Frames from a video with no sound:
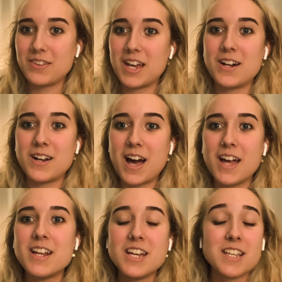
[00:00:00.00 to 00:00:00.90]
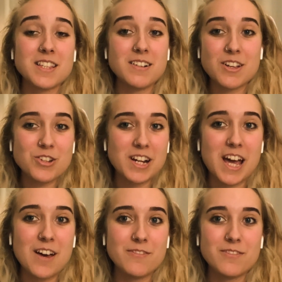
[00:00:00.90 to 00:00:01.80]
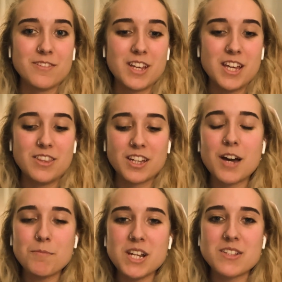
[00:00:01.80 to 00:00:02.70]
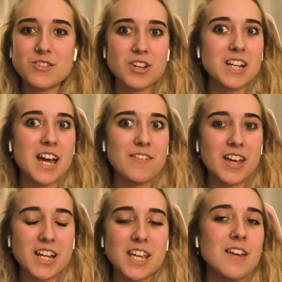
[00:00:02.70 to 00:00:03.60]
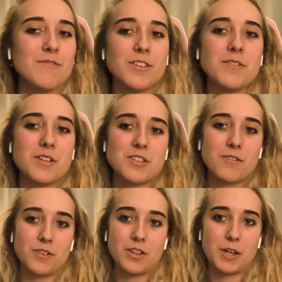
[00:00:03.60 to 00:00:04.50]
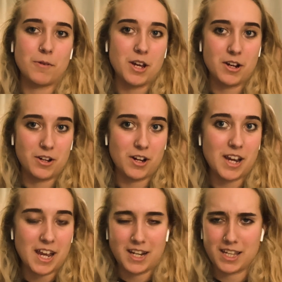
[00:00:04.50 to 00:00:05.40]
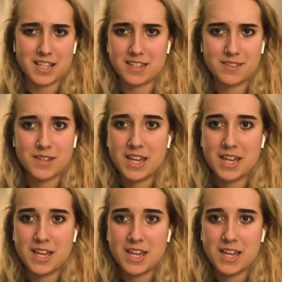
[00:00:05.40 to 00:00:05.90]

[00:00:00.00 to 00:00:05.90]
They are not, because they're not trying to have, the companies aren't trying to have any influence over like what you're creating is